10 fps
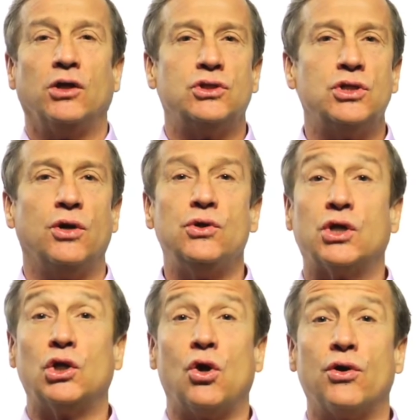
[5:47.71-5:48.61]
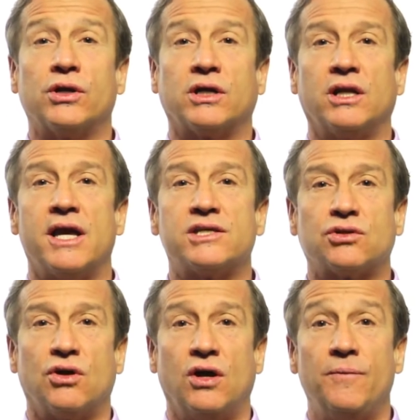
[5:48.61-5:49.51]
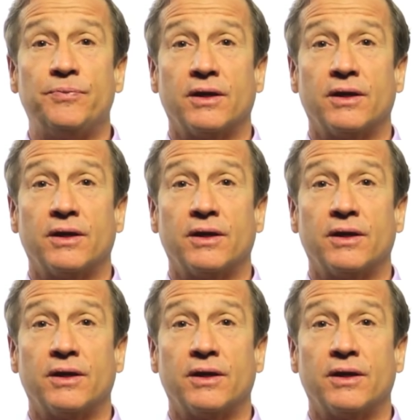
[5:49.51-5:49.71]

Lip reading: Do you know you can lower your cholesterol